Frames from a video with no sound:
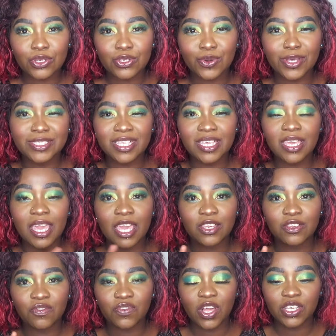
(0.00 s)
towards the
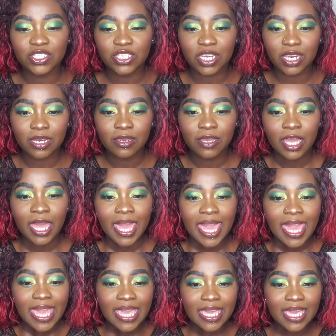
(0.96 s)
end of last year,
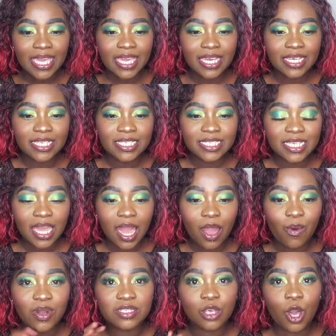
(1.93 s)
and I
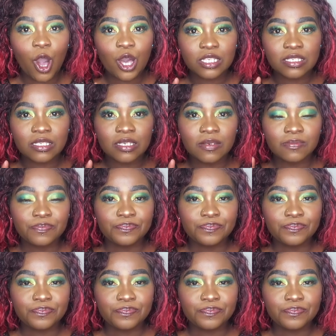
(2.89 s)
was asked